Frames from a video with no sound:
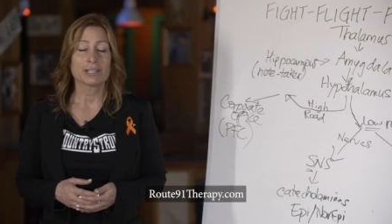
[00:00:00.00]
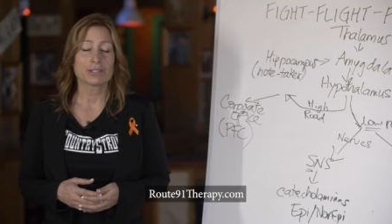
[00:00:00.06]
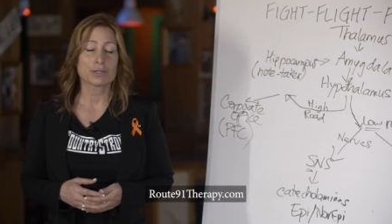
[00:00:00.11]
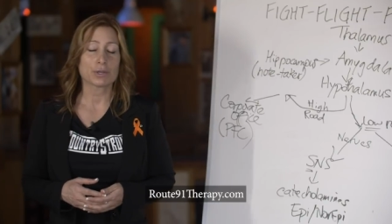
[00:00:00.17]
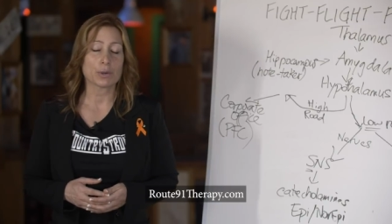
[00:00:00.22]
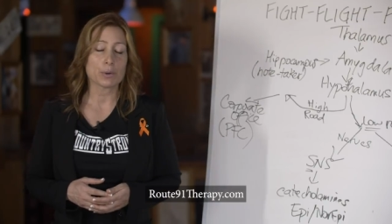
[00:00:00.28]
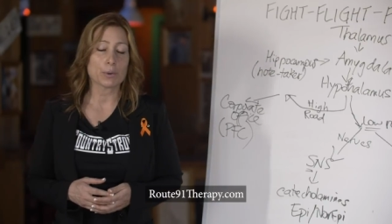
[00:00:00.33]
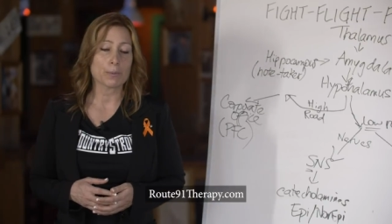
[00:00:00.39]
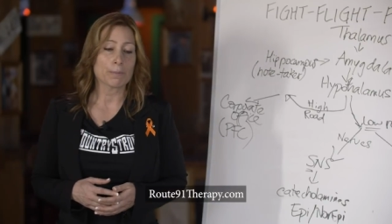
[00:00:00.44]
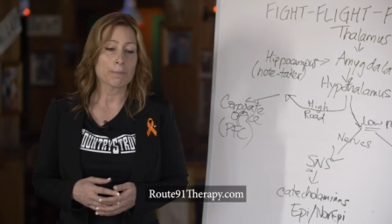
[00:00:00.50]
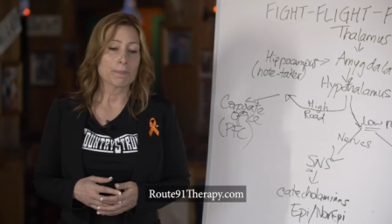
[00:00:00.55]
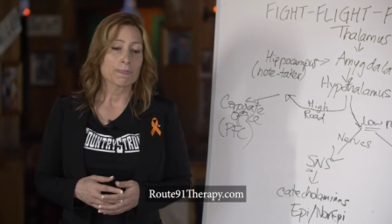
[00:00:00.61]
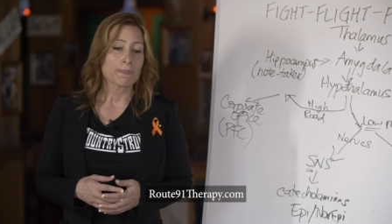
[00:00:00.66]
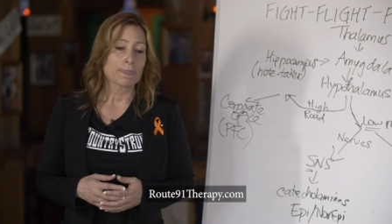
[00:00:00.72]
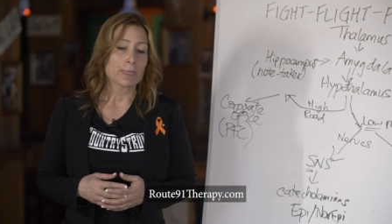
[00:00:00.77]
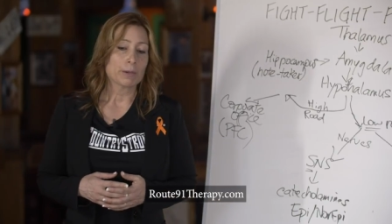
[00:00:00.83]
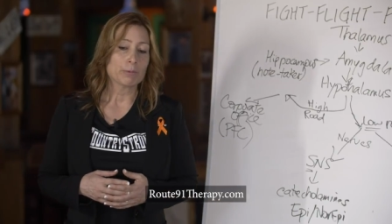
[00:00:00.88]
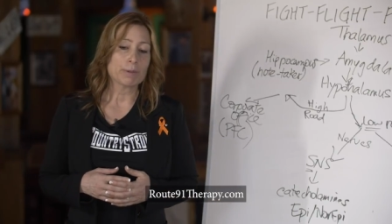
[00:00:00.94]
So
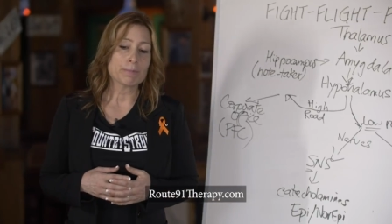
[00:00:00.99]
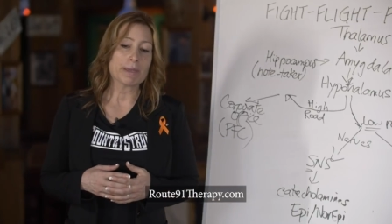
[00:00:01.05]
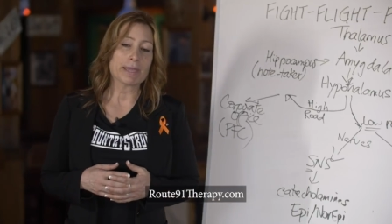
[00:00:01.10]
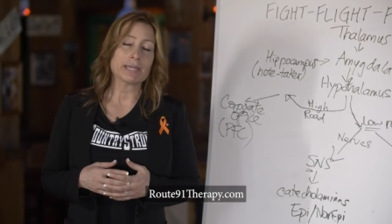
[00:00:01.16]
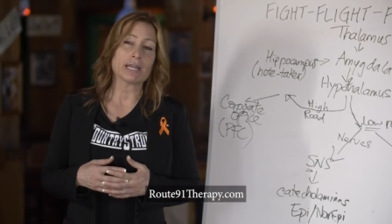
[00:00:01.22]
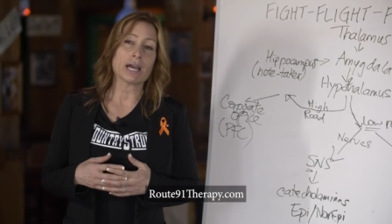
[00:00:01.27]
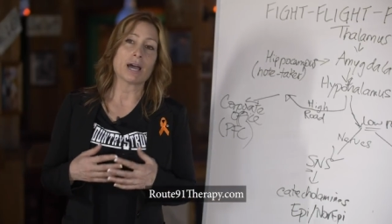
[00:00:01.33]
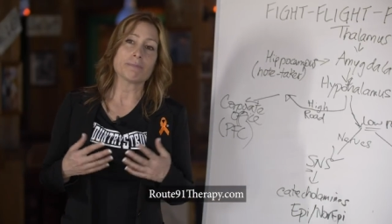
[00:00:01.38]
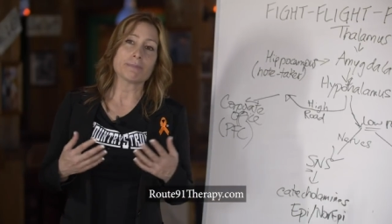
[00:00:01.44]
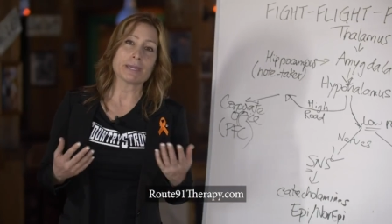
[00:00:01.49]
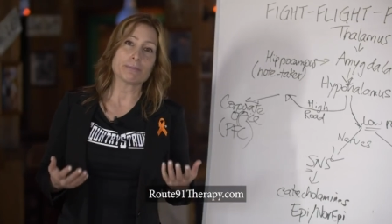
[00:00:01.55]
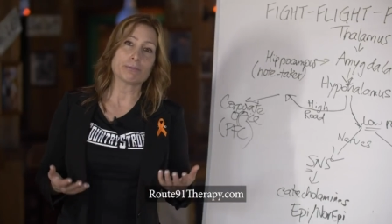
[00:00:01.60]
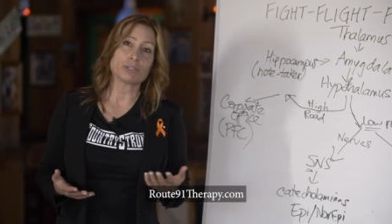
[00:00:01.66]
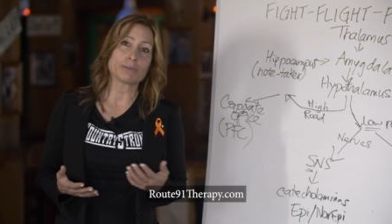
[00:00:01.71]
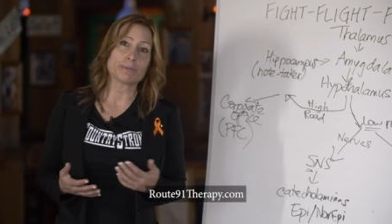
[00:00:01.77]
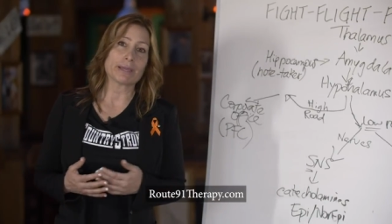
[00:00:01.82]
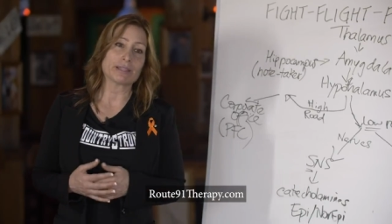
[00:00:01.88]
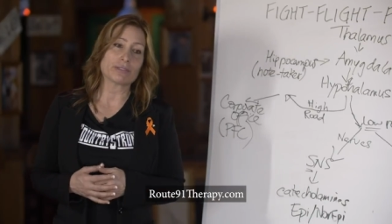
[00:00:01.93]
we may not be
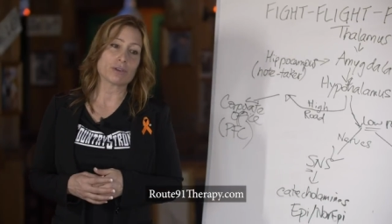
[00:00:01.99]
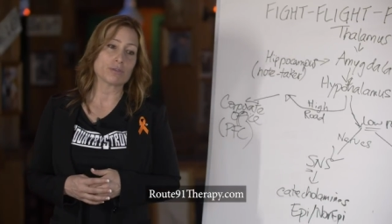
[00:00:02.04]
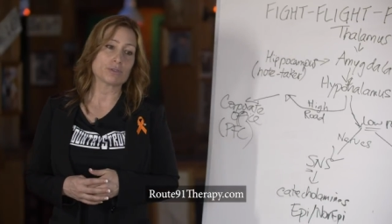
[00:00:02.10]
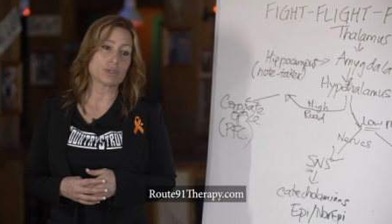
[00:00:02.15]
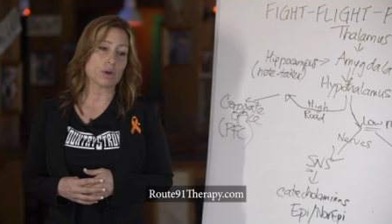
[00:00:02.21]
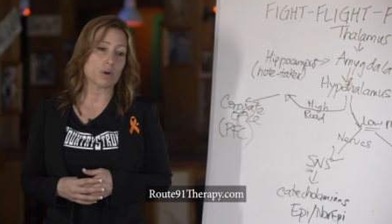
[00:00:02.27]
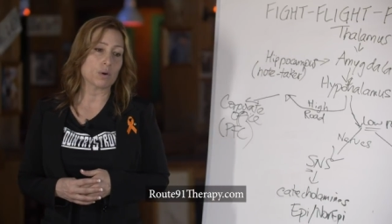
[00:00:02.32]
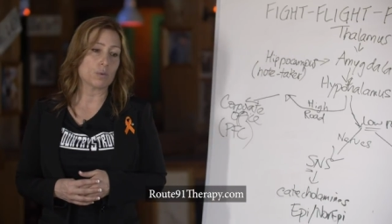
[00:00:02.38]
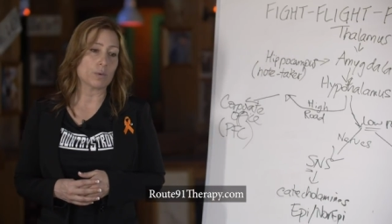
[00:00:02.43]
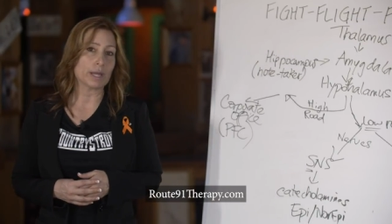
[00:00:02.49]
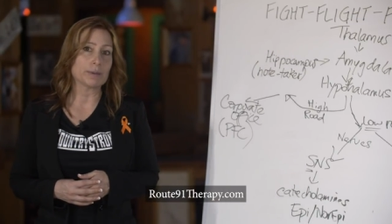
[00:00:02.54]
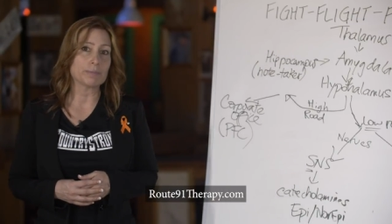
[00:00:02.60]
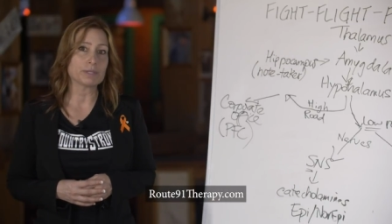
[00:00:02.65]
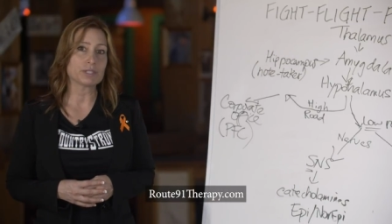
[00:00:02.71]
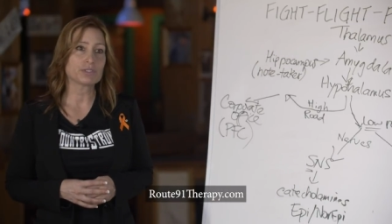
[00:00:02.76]
able to make those go away,